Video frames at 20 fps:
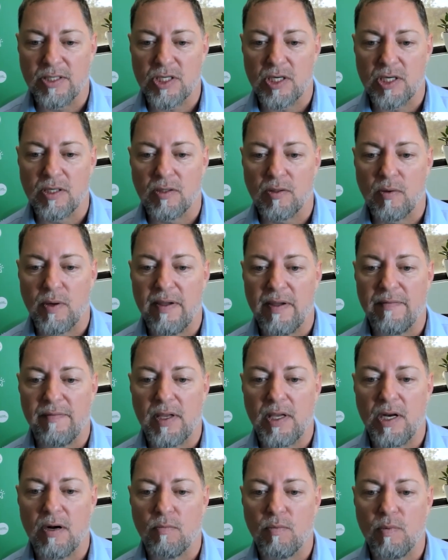So
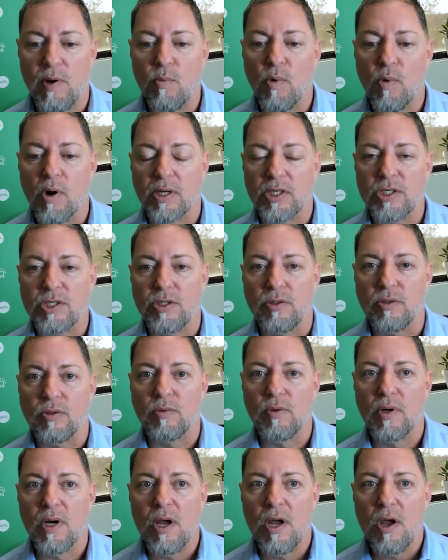we want
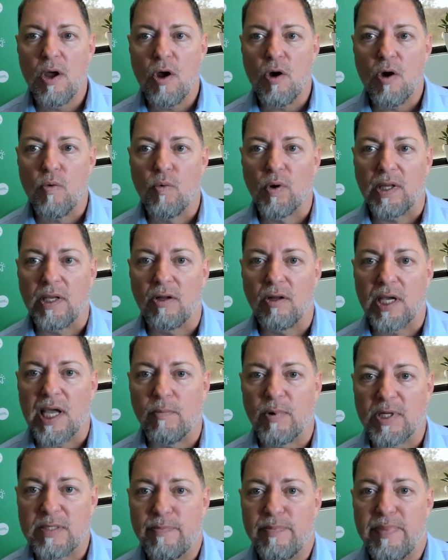to really look
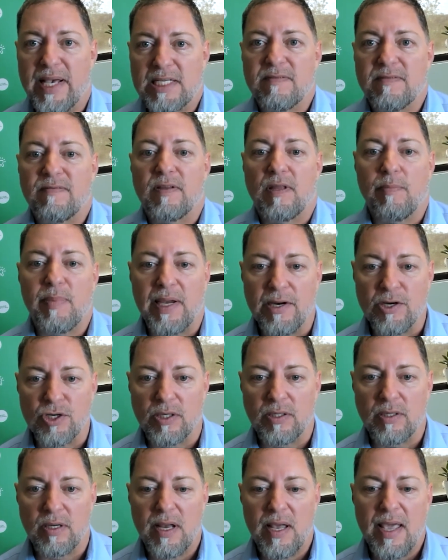at what's best for the
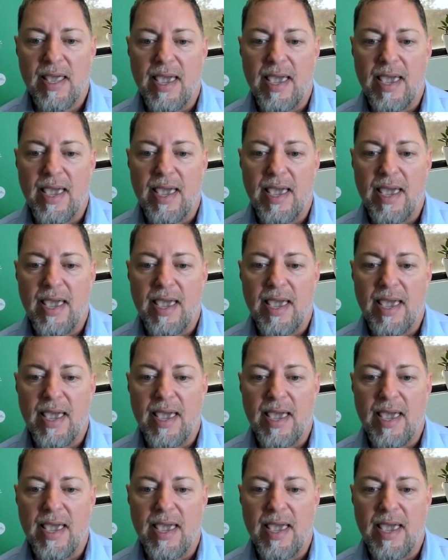patient.